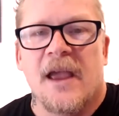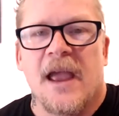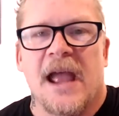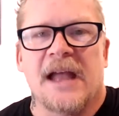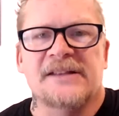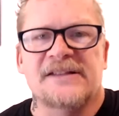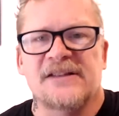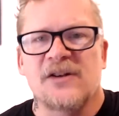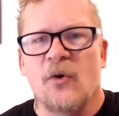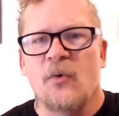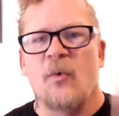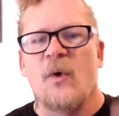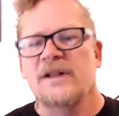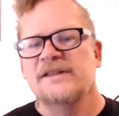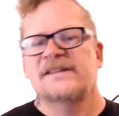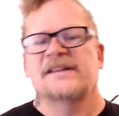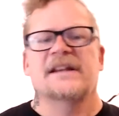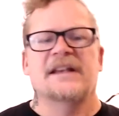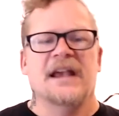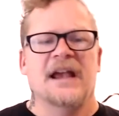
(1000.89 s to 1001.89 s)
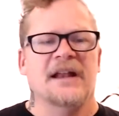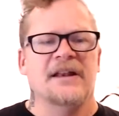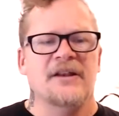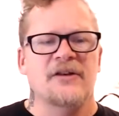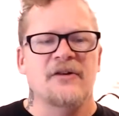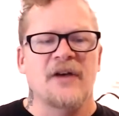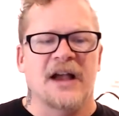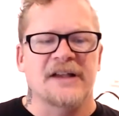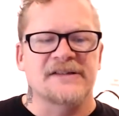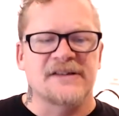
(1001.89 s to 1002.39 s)
And so once again,
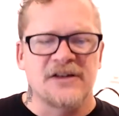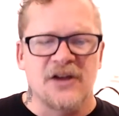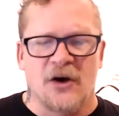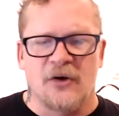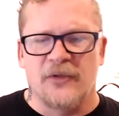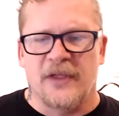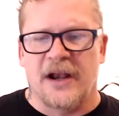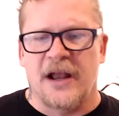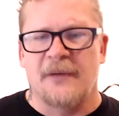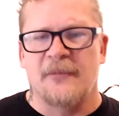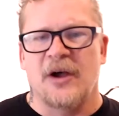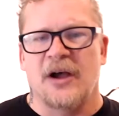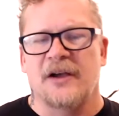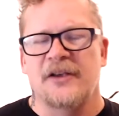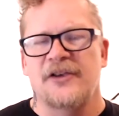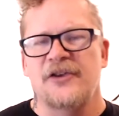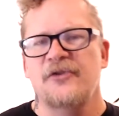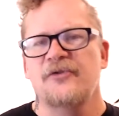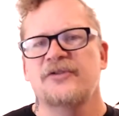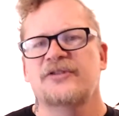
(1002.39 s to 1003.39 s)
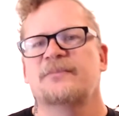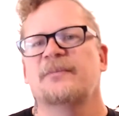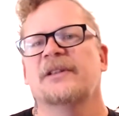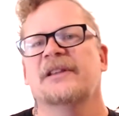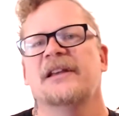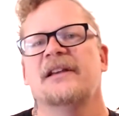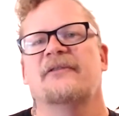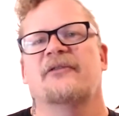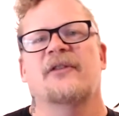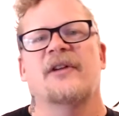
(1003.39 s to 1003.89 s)
you guys know that I'm a, a huge
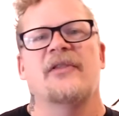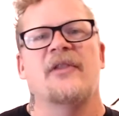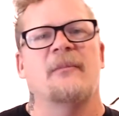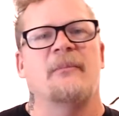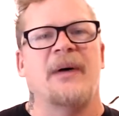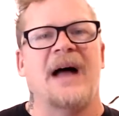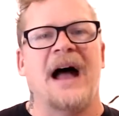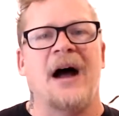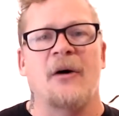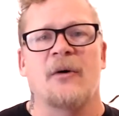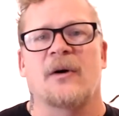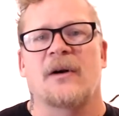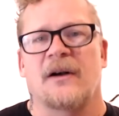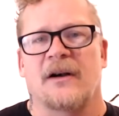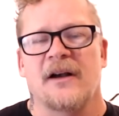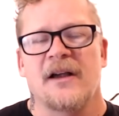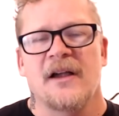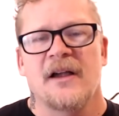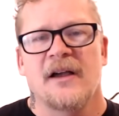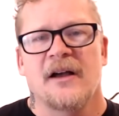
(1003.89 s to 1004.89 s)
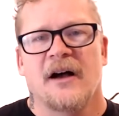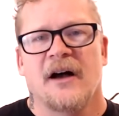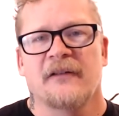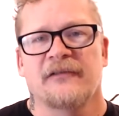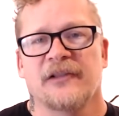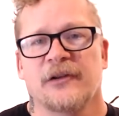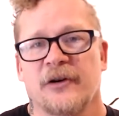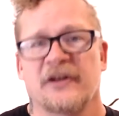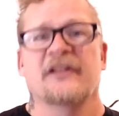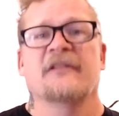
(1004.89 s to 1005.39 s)
believer in the power of
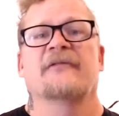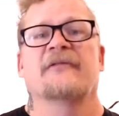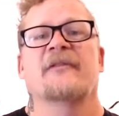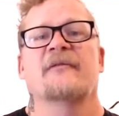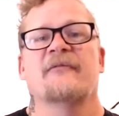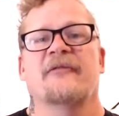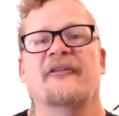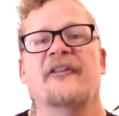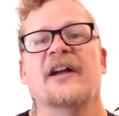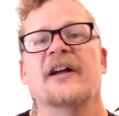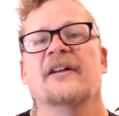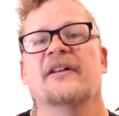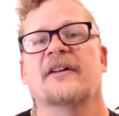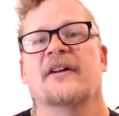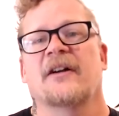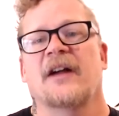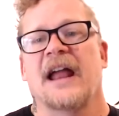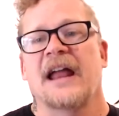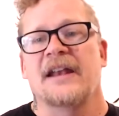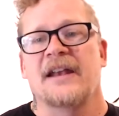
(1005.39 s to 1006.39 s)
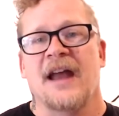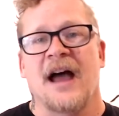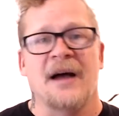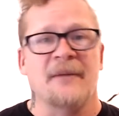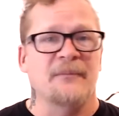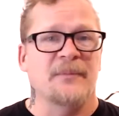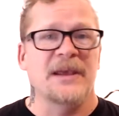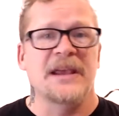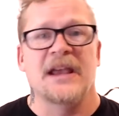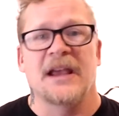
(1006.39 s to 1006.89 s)
learning from failure and
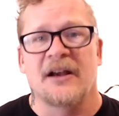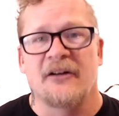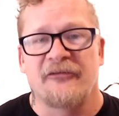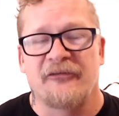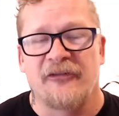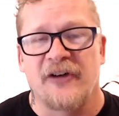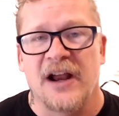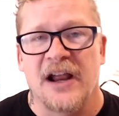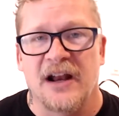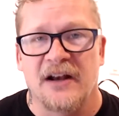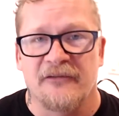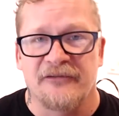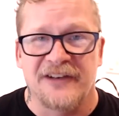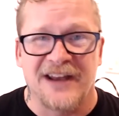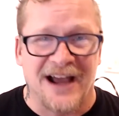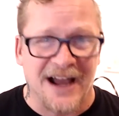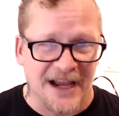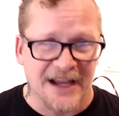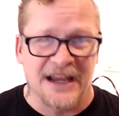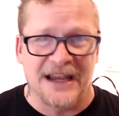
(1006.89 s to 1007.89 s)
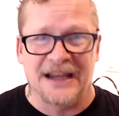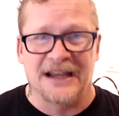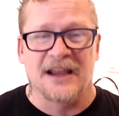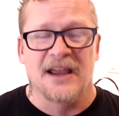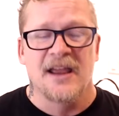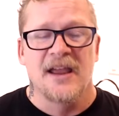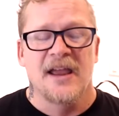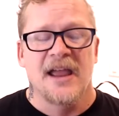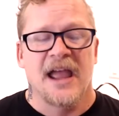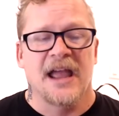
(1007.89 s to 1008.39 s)
not being afraid of dying.
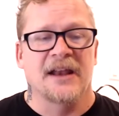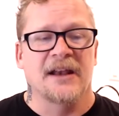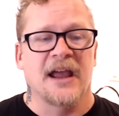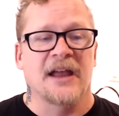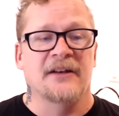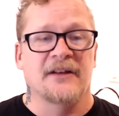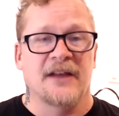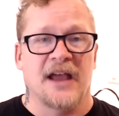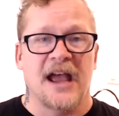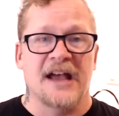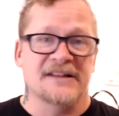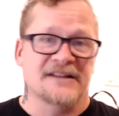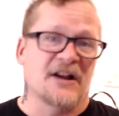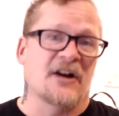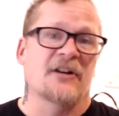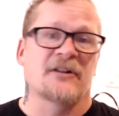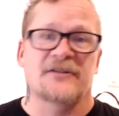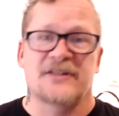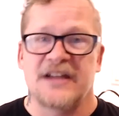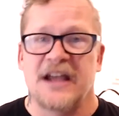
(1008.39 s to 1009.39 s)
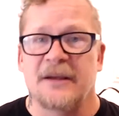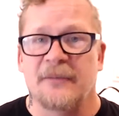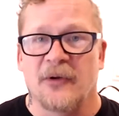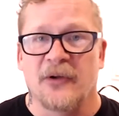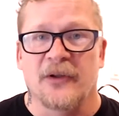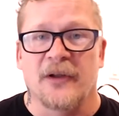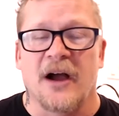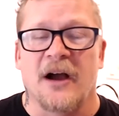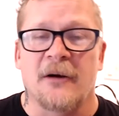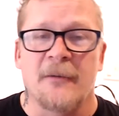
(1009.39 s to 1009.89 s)
And, and as our
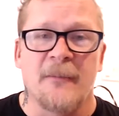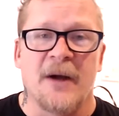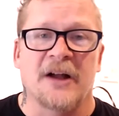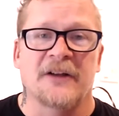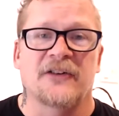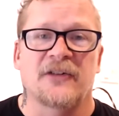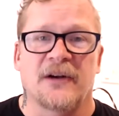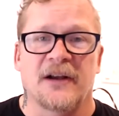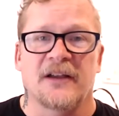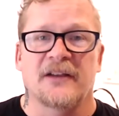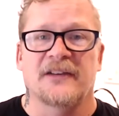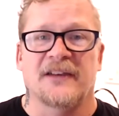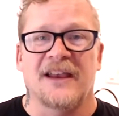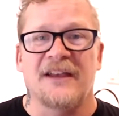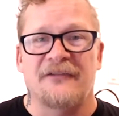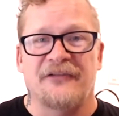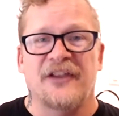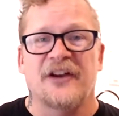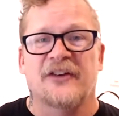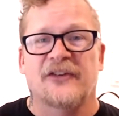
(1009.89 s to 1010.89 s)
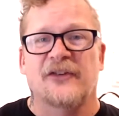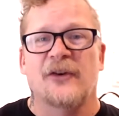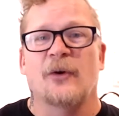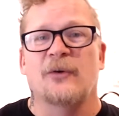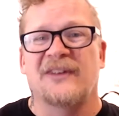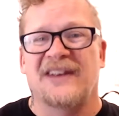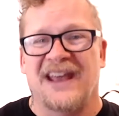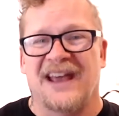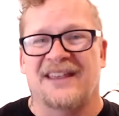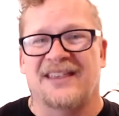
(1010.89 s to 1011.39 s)
table, our mantra is, if there's
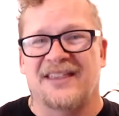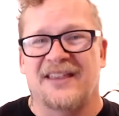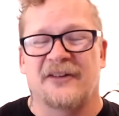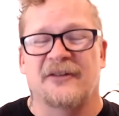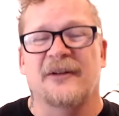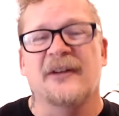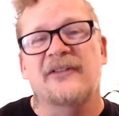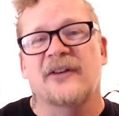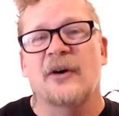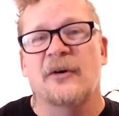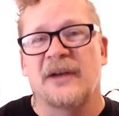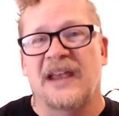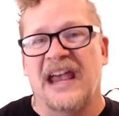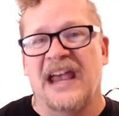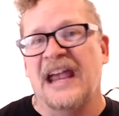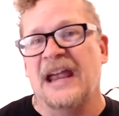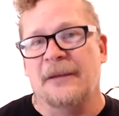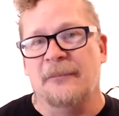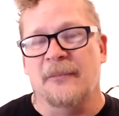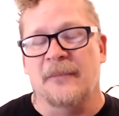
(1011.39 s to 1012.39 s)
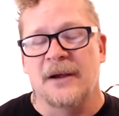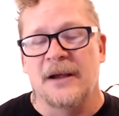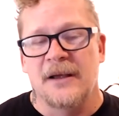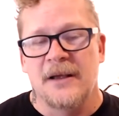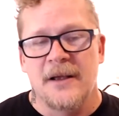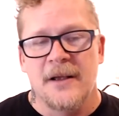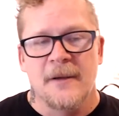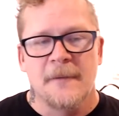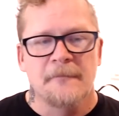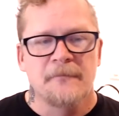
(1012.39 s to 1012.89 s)
no death, there is no game,
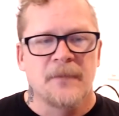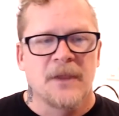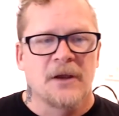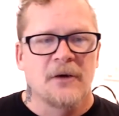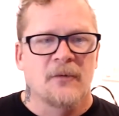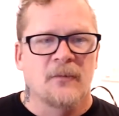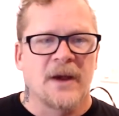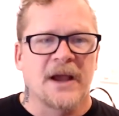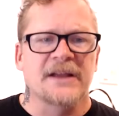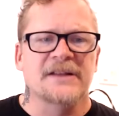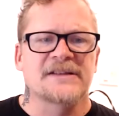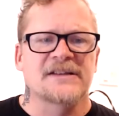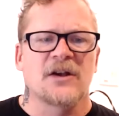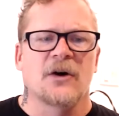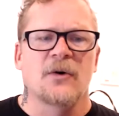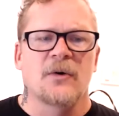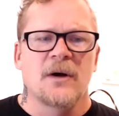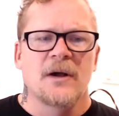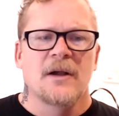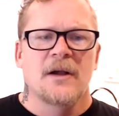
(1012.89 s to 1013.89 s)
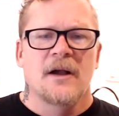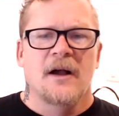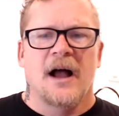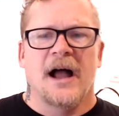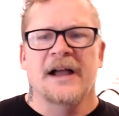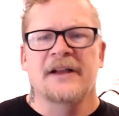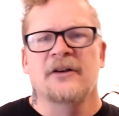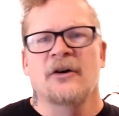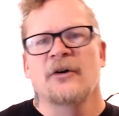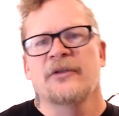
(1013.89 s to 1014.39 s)
right? And so
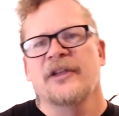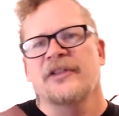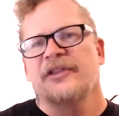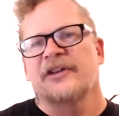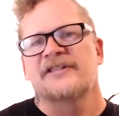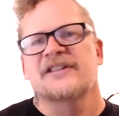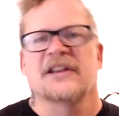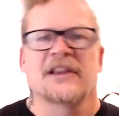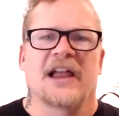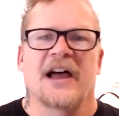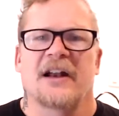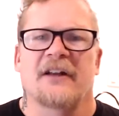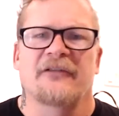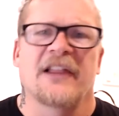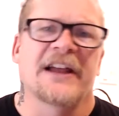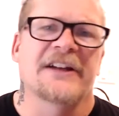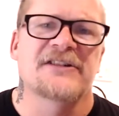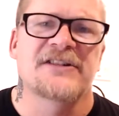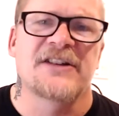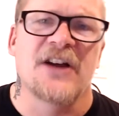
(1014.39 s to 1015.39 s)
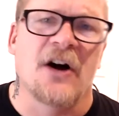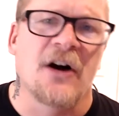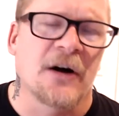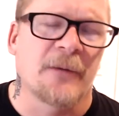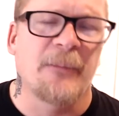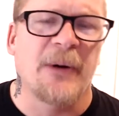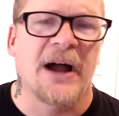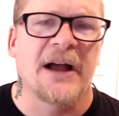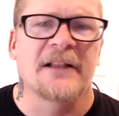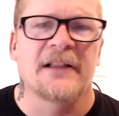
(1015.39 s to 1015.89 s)
I know that there's a lot of like
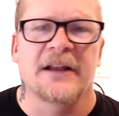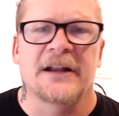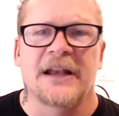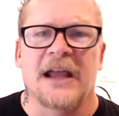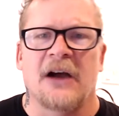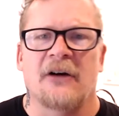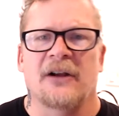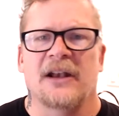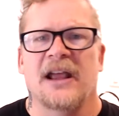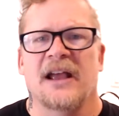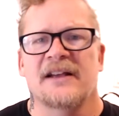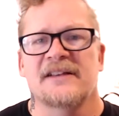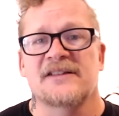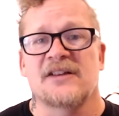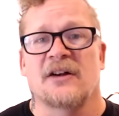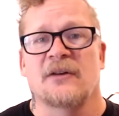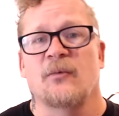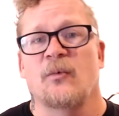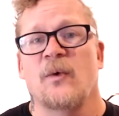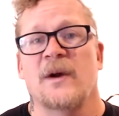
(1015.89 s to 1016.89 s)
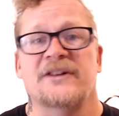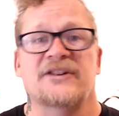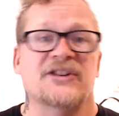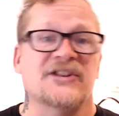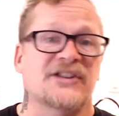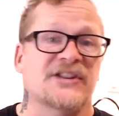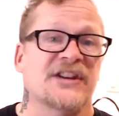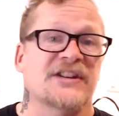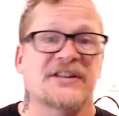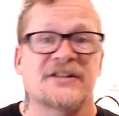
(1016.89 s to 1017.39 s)
dogpiling nowadays on which
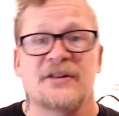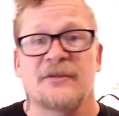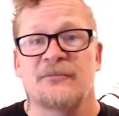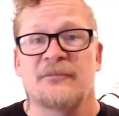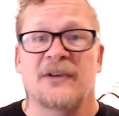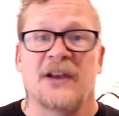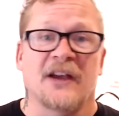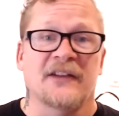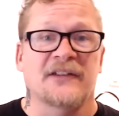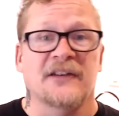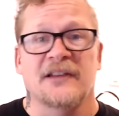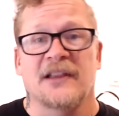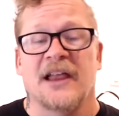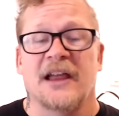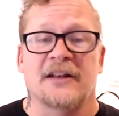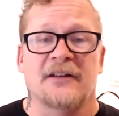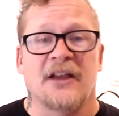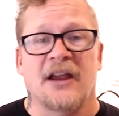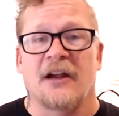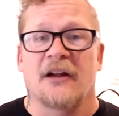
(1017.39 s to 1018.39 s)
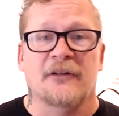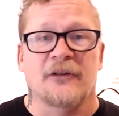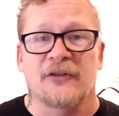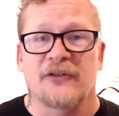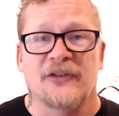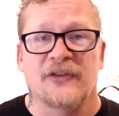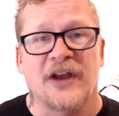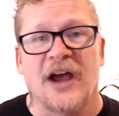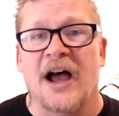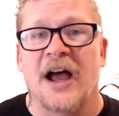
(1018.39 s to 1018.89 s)
system doesn't let
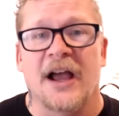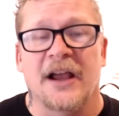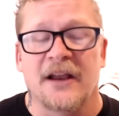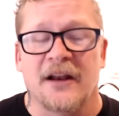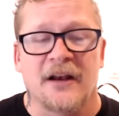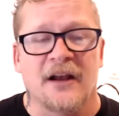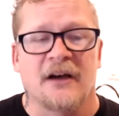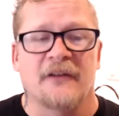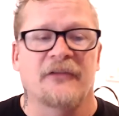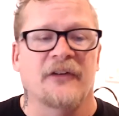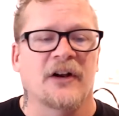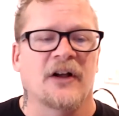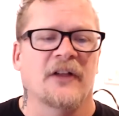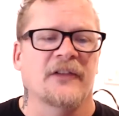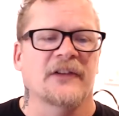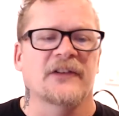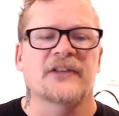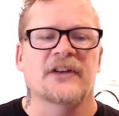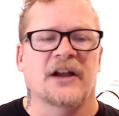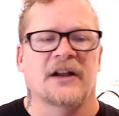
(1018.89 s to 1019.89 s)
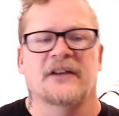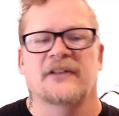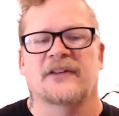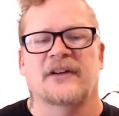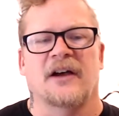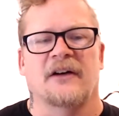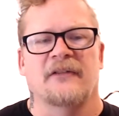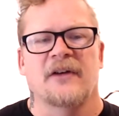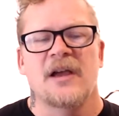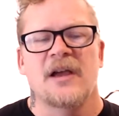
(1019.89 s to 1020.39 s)
characters die enough and all this kind of
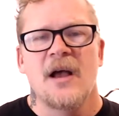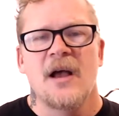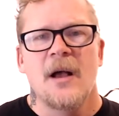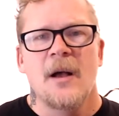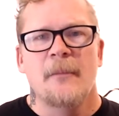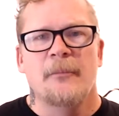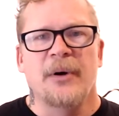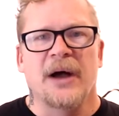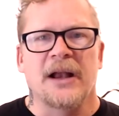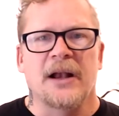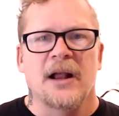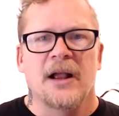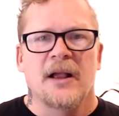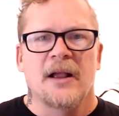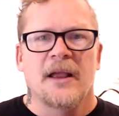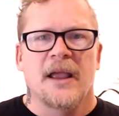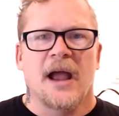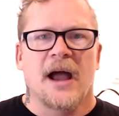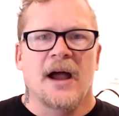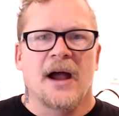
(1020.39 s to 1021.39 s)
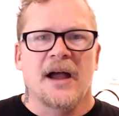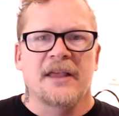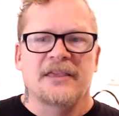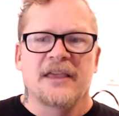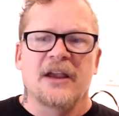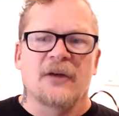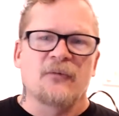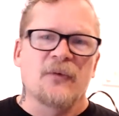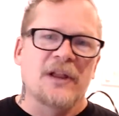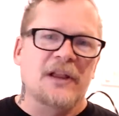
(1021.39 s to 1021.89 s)
stuff. But I
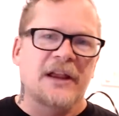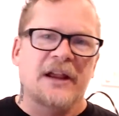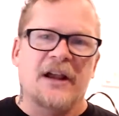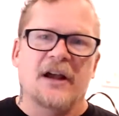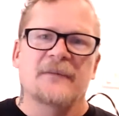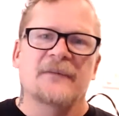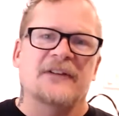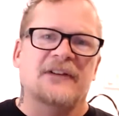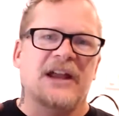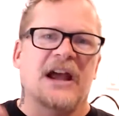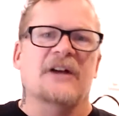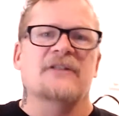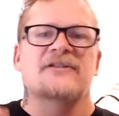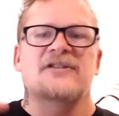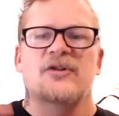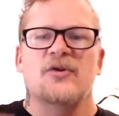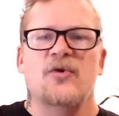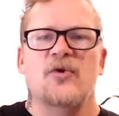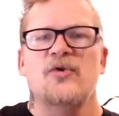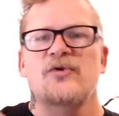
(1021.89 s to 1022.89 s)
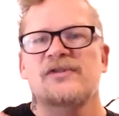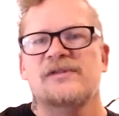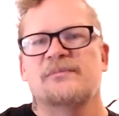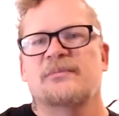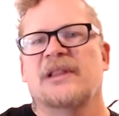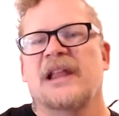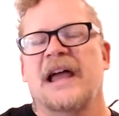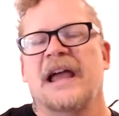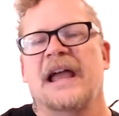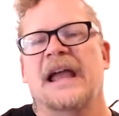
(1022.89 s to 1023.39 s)
think it really comes down to who's
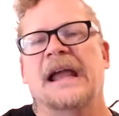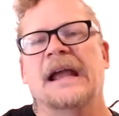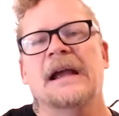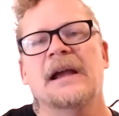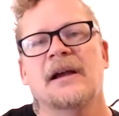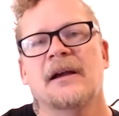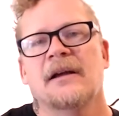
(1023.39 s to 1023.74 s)
playing,